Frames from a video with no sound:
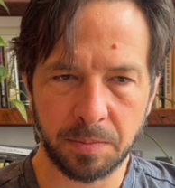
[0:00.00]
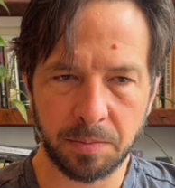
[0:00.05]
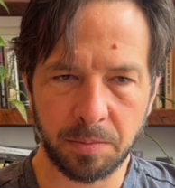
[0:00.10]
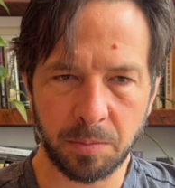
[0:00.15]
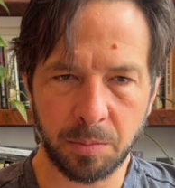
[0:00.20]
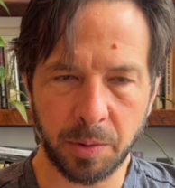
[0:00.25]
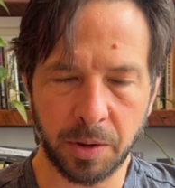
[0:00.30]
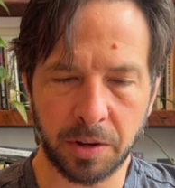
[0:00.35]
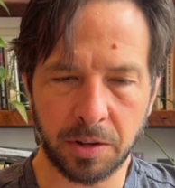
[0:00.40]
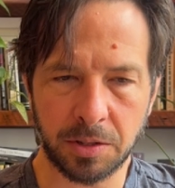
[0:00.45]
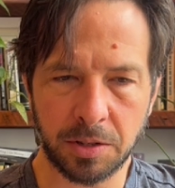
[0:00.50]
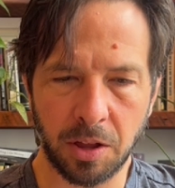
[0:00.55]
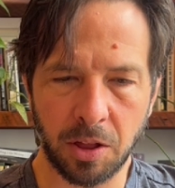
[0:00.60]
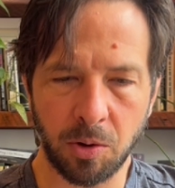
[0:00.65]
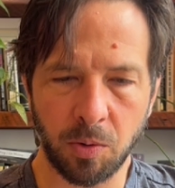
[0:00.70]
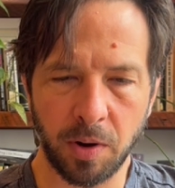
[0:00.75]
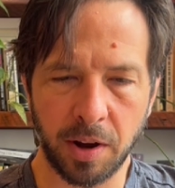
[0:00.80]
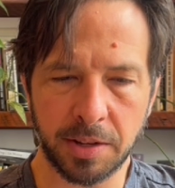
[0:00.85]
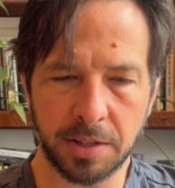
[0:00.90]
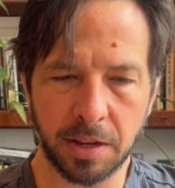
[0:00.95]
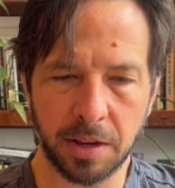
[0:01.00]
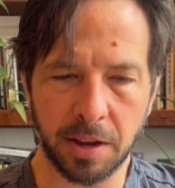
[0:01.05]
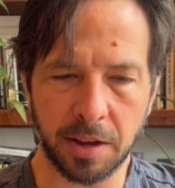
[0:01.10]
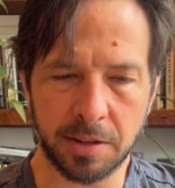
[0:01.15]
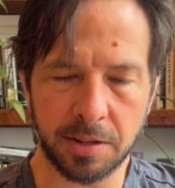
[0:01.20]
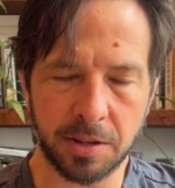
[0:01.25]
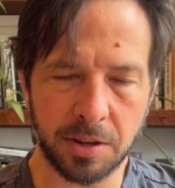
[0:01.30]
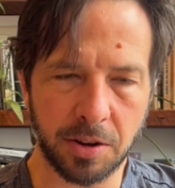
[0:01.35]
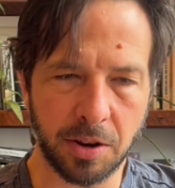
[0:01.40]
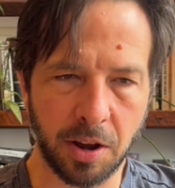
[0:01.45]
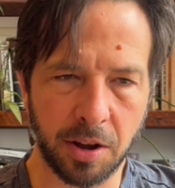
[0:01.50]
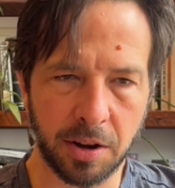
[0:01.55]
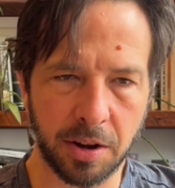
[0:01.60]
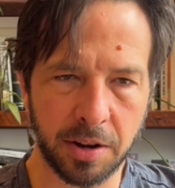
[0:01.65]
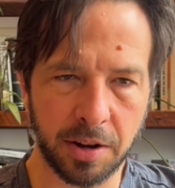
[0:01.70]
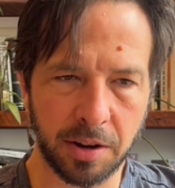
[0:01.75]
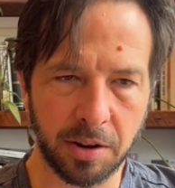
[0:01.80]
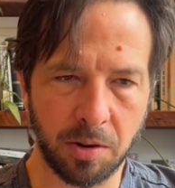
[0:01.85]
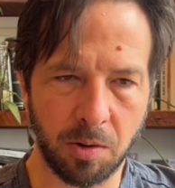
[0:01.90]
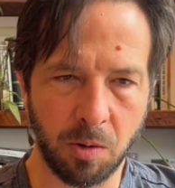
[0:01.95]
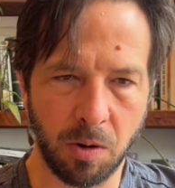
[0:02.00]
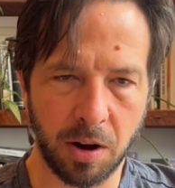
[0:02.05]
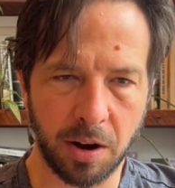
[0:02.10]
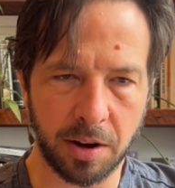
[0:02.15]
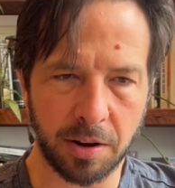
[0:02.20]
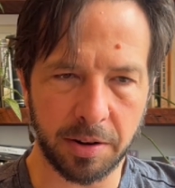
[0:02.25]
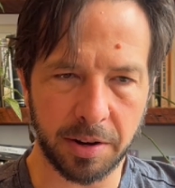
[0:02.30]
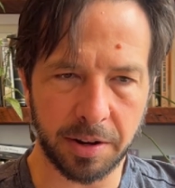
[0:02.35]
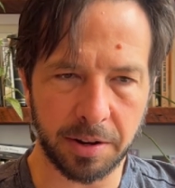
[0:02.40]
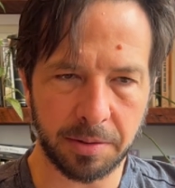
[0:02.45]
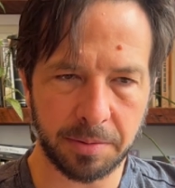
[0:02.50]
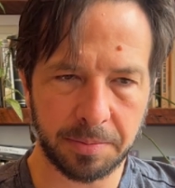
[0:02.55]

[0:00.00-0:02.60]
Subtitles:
because otherwise it's not an inquiry.